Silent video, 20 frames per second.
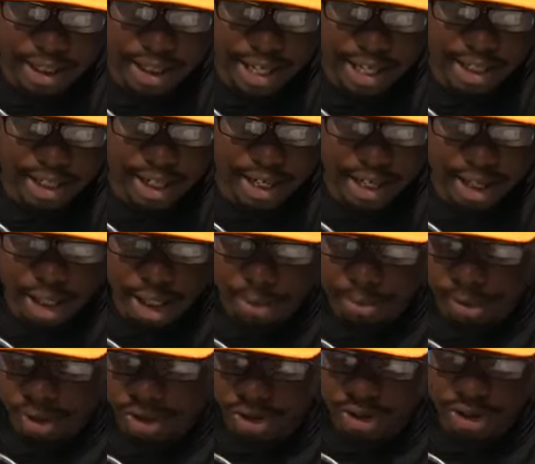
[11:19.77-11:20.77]
that
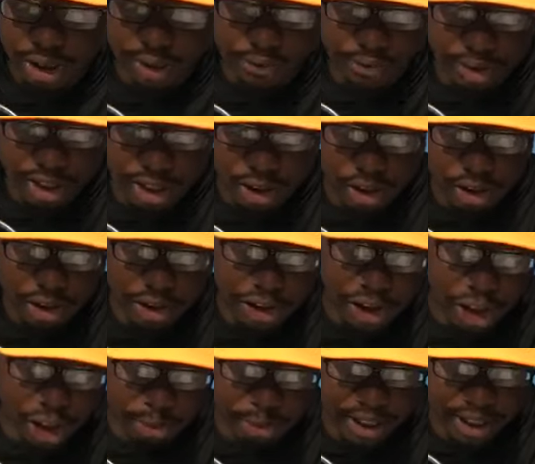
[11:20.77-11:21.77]
produces stuff for Lake
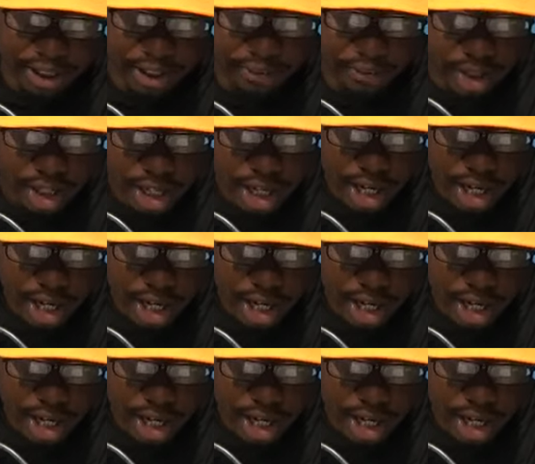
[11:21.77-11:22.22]
Okeechobee.